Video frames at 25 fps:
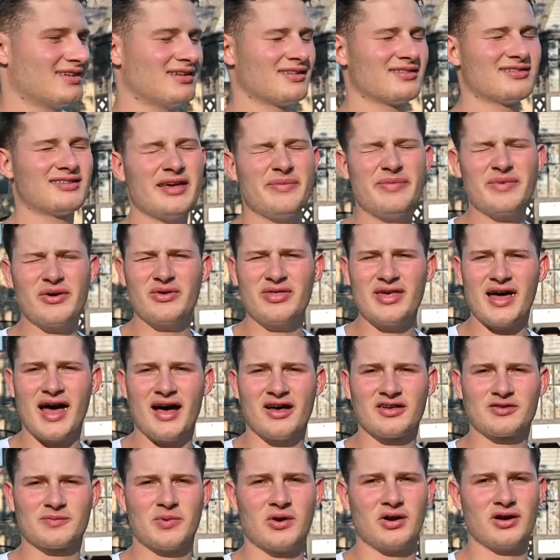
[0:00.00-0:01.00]
Same thing with the
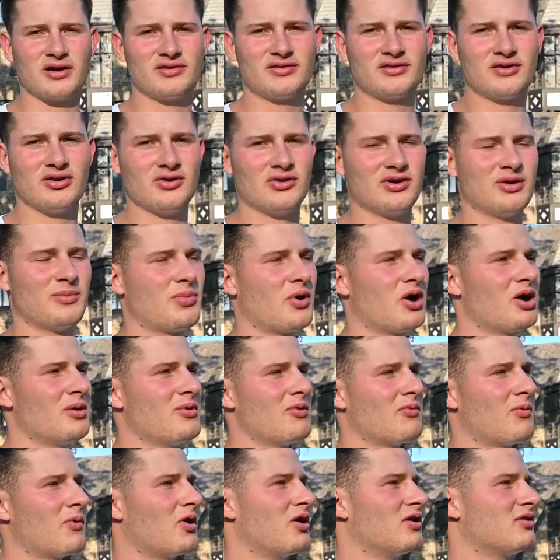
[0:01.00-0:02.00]
house parties too. And
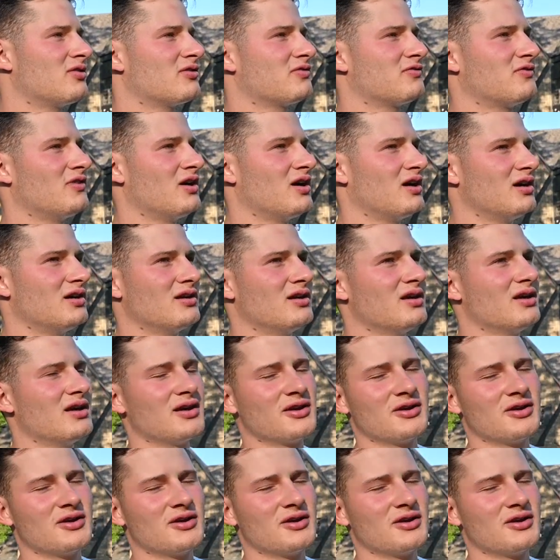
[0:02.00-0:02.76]
apartment parties are fun.